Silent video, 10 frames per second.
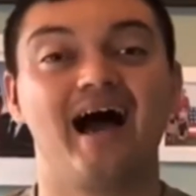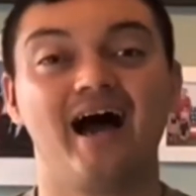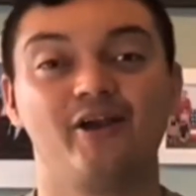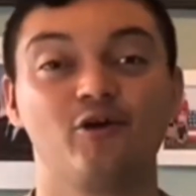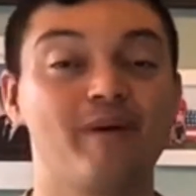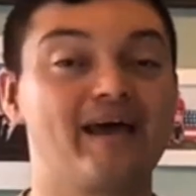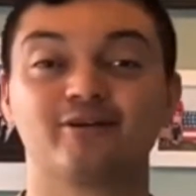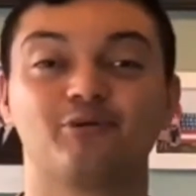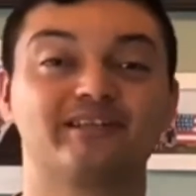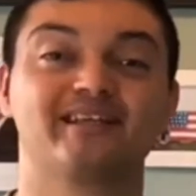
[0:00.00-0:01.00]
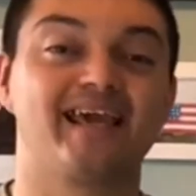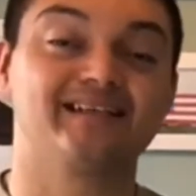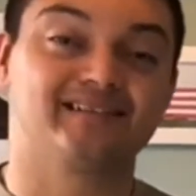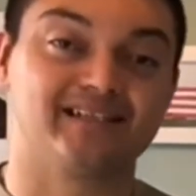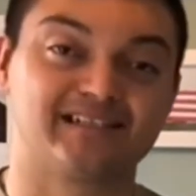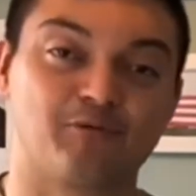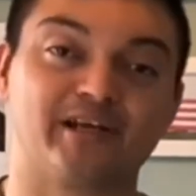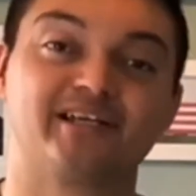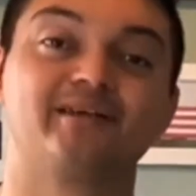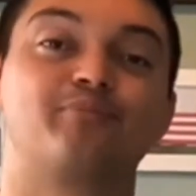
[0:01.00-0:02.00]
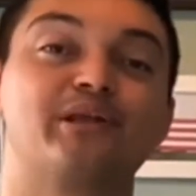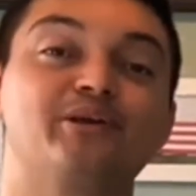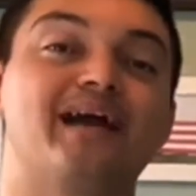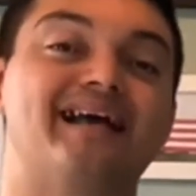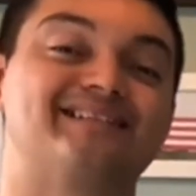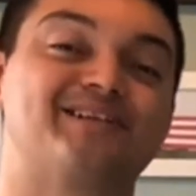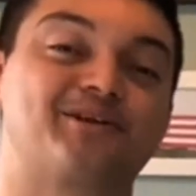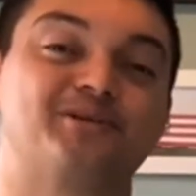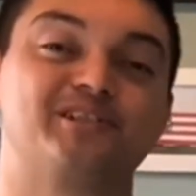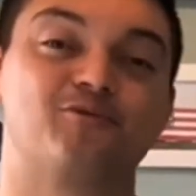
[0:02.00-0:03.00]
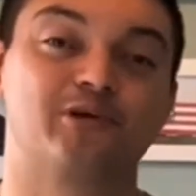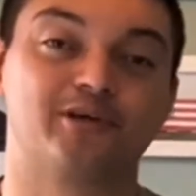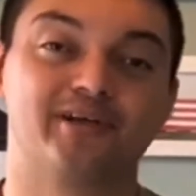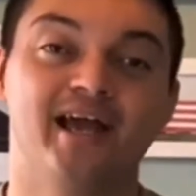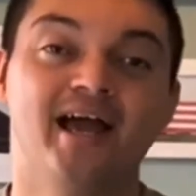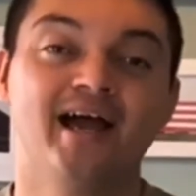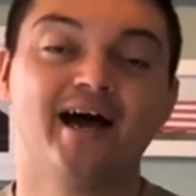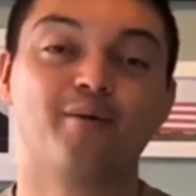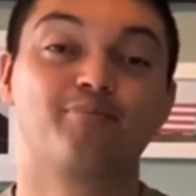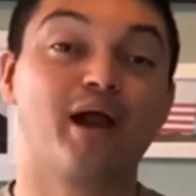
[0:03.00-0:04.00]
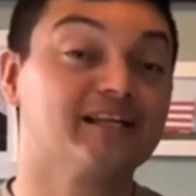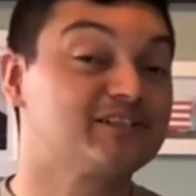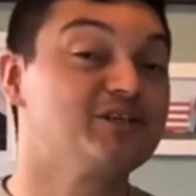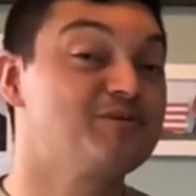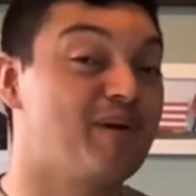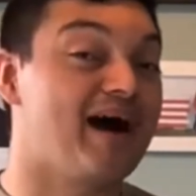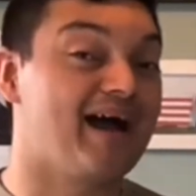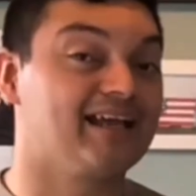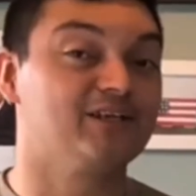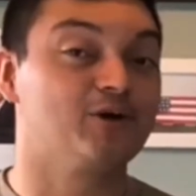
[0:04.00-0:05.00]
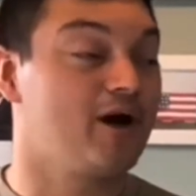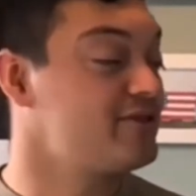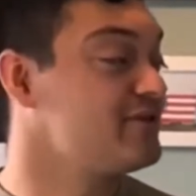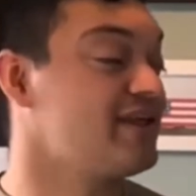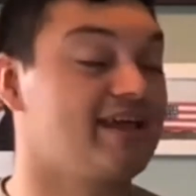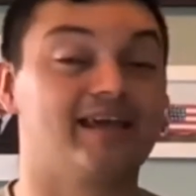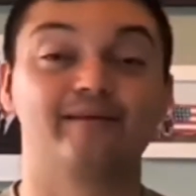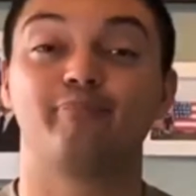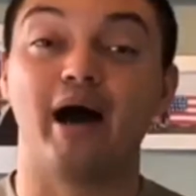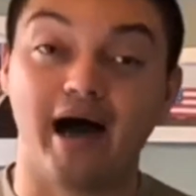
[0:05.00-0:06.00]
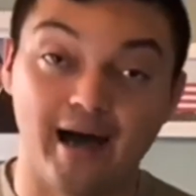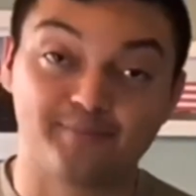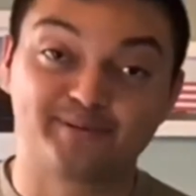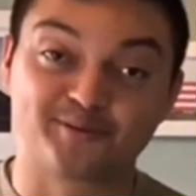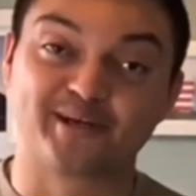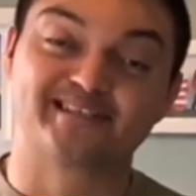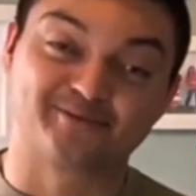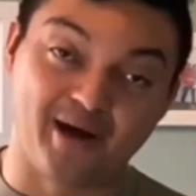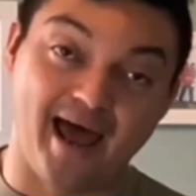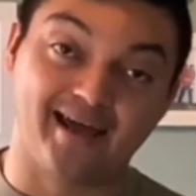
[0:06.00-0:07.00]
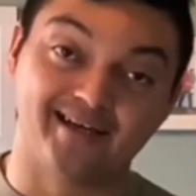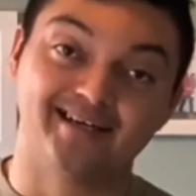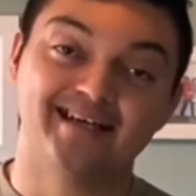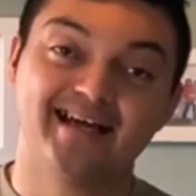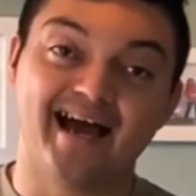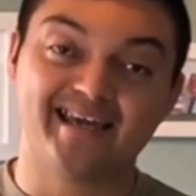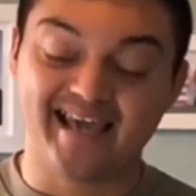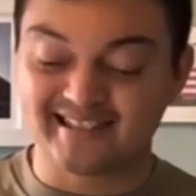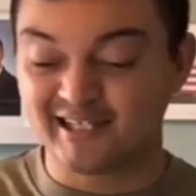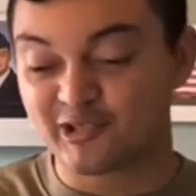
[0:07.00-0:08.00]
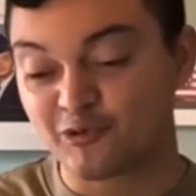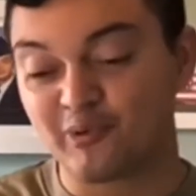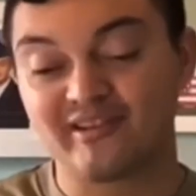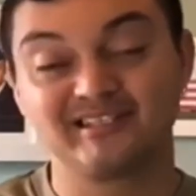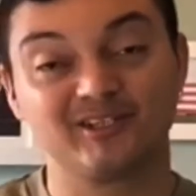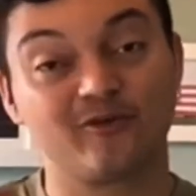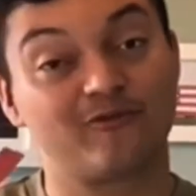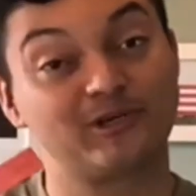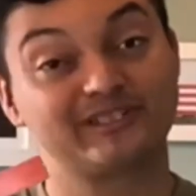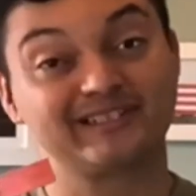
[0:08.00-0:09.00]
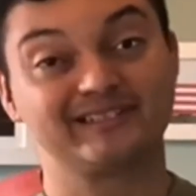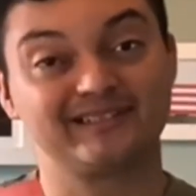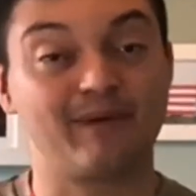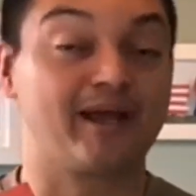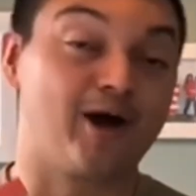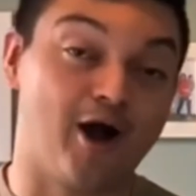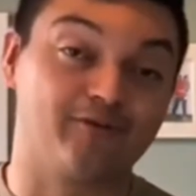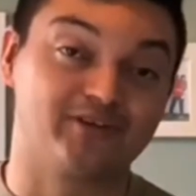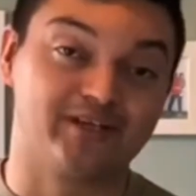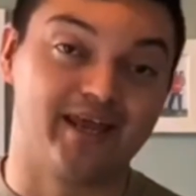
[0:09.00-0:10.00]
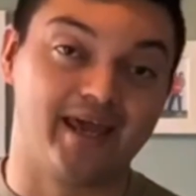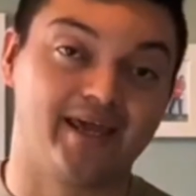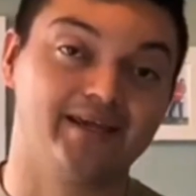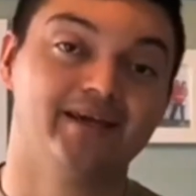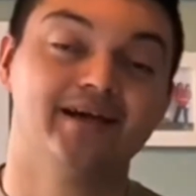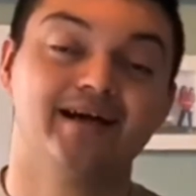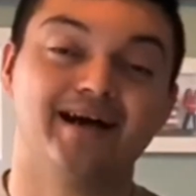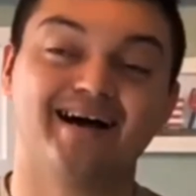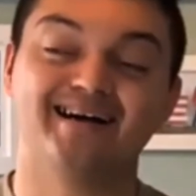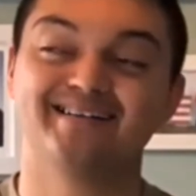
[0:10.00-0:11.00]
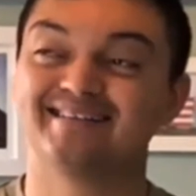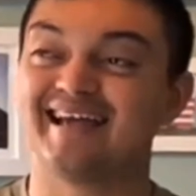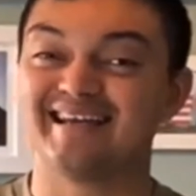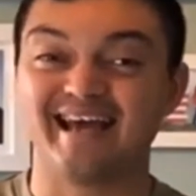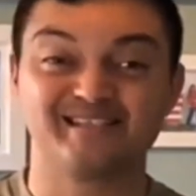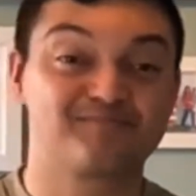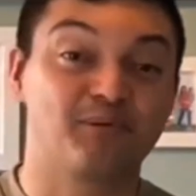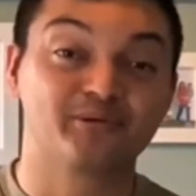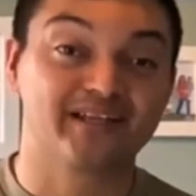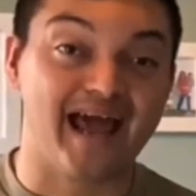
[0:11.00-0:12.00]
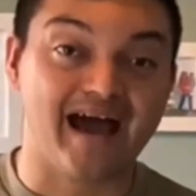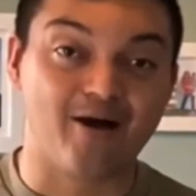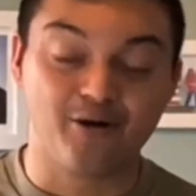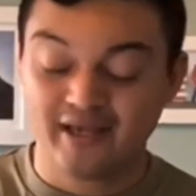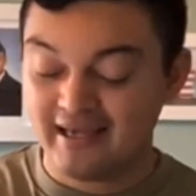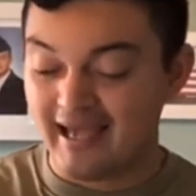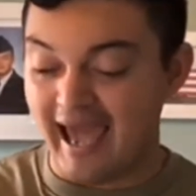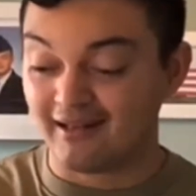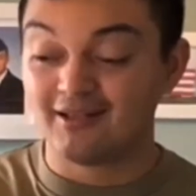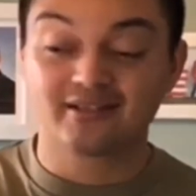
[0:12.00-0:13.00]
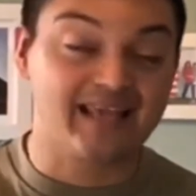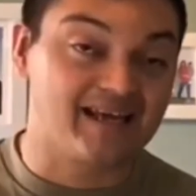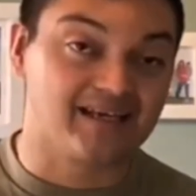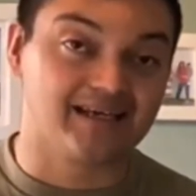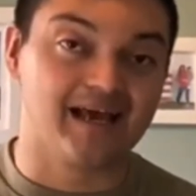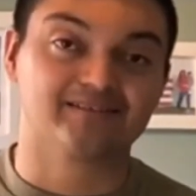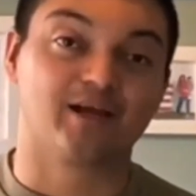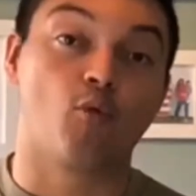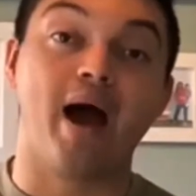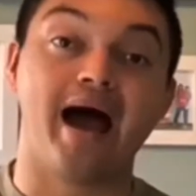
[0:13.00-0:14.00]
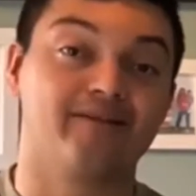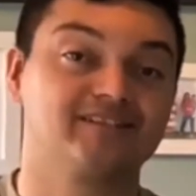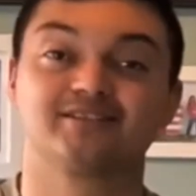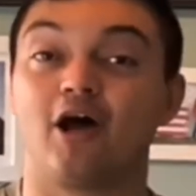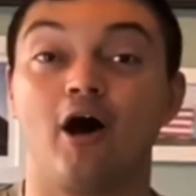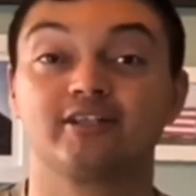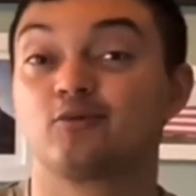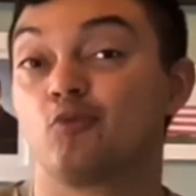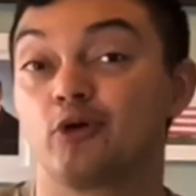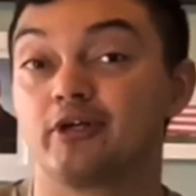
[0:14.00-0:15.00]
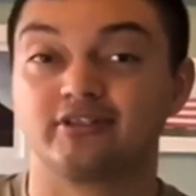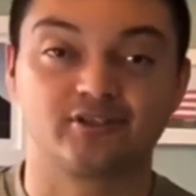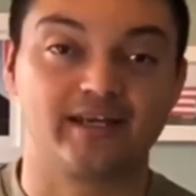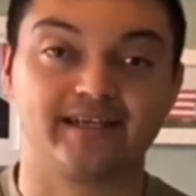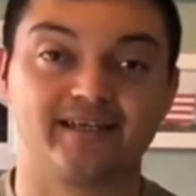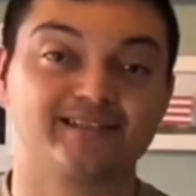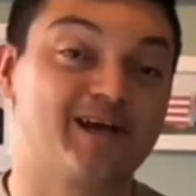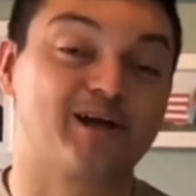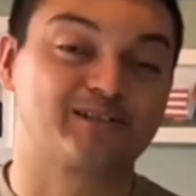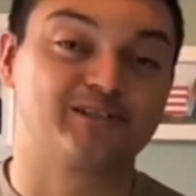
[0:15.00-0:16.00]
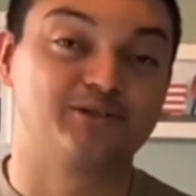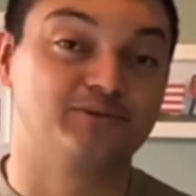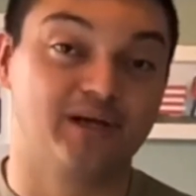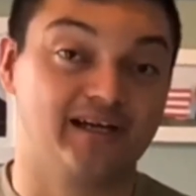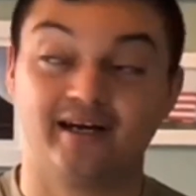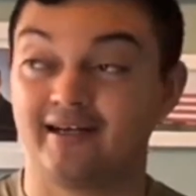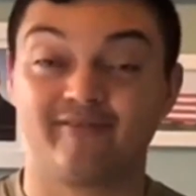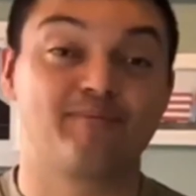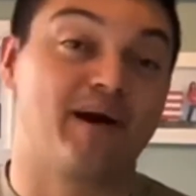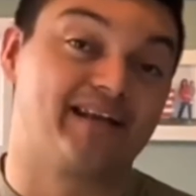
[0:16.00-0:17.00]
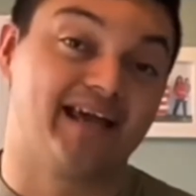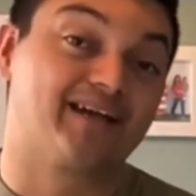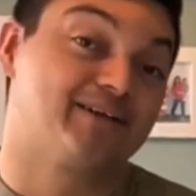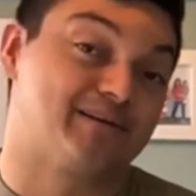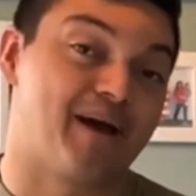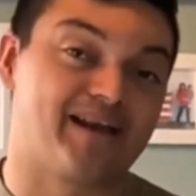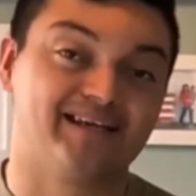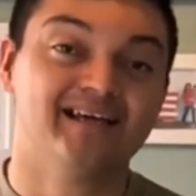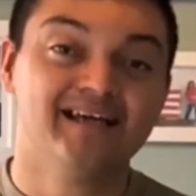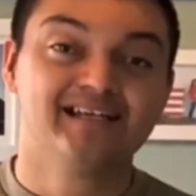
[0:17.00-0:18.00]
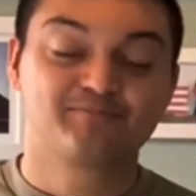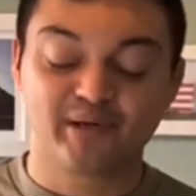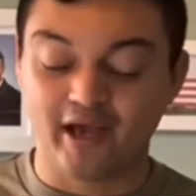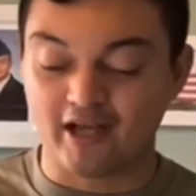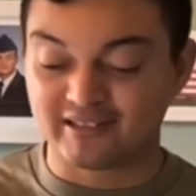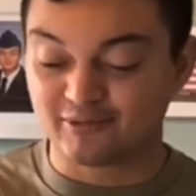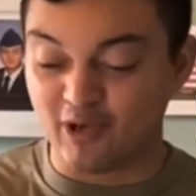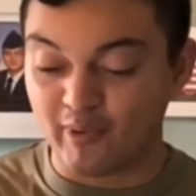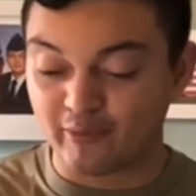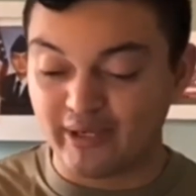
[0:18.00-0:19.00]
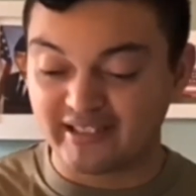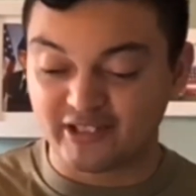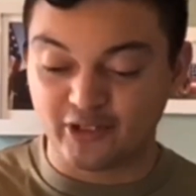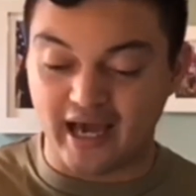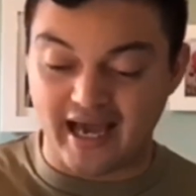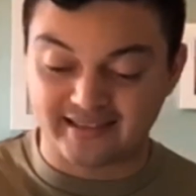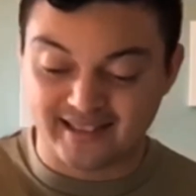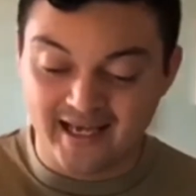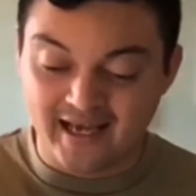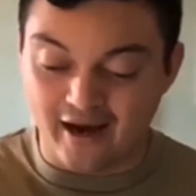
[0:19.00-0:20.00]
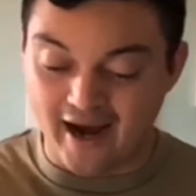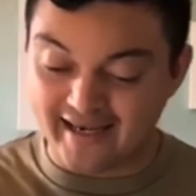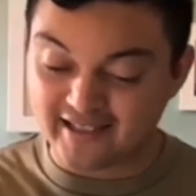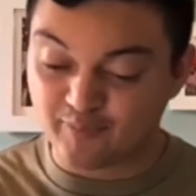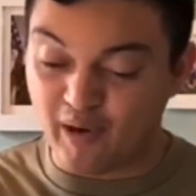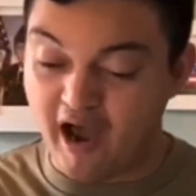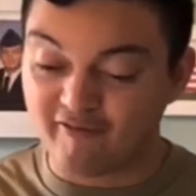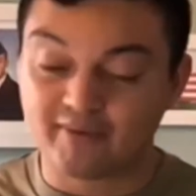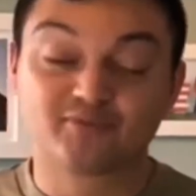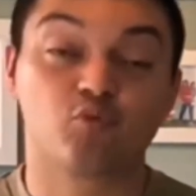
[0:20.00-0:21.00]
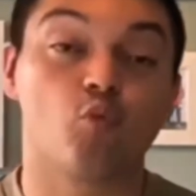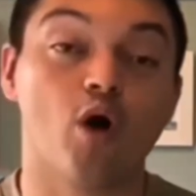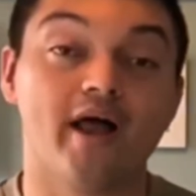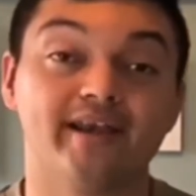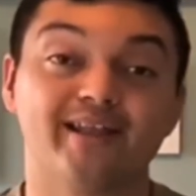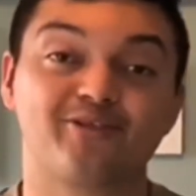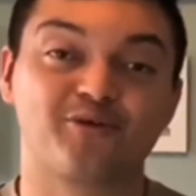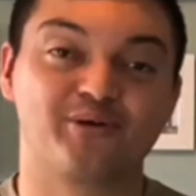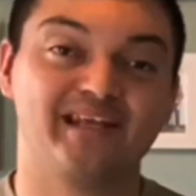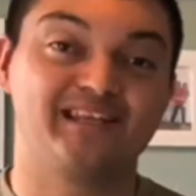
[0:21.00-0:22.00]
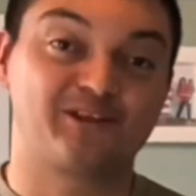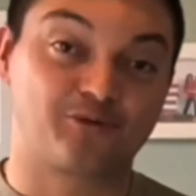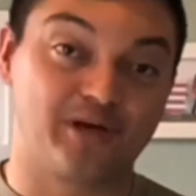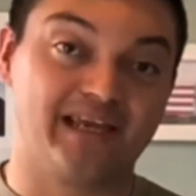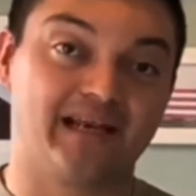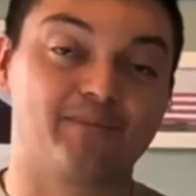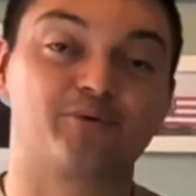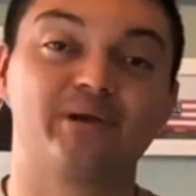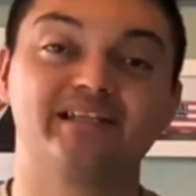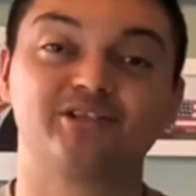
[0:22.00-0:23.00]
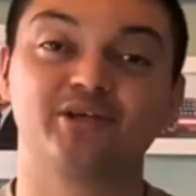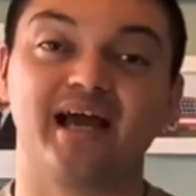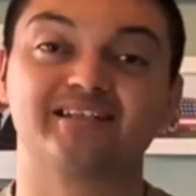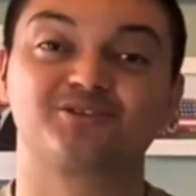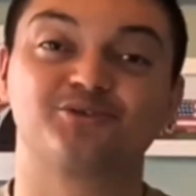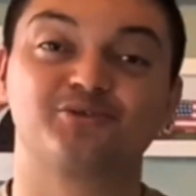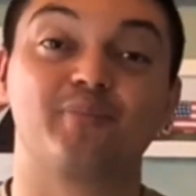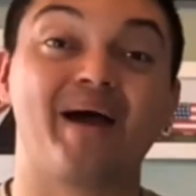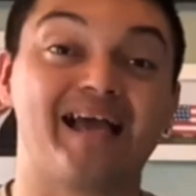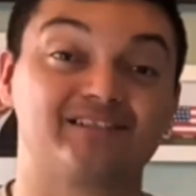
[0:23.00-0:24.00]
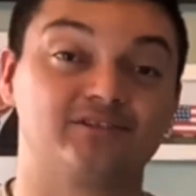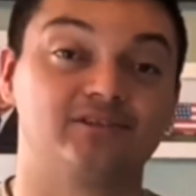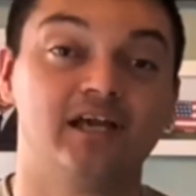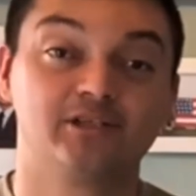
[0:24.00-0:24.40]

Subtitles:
No matter what the case is, I wanted to bring you guys an encouraging word brought to you by no other than Pops or Ezariah. He actually threw one of these little verses in my coffee today, and I just pulled it out and looked at it, and I was like, wow, this is an awesome word. So I needed to talk to you, everybody I could about it. Pretty awesome. So I want to read it to you guys. All right. And it's Proverbs 1:33. And I'm going to read it to you guys through the Passion